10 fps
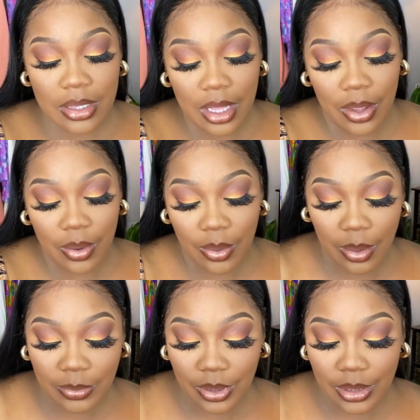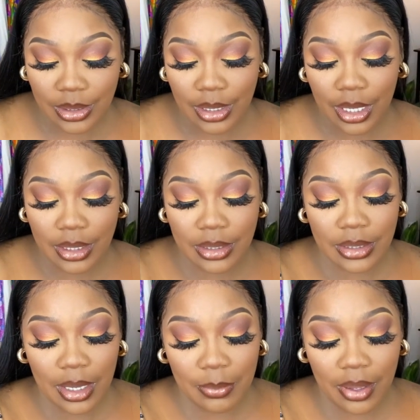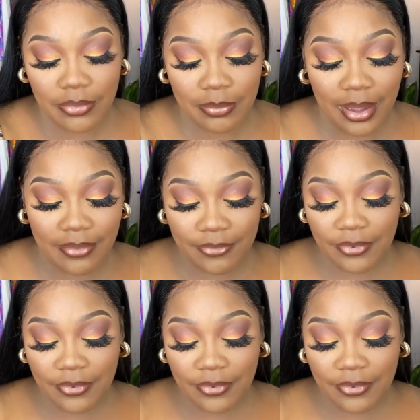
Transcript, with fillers: so I'm gonna take some of my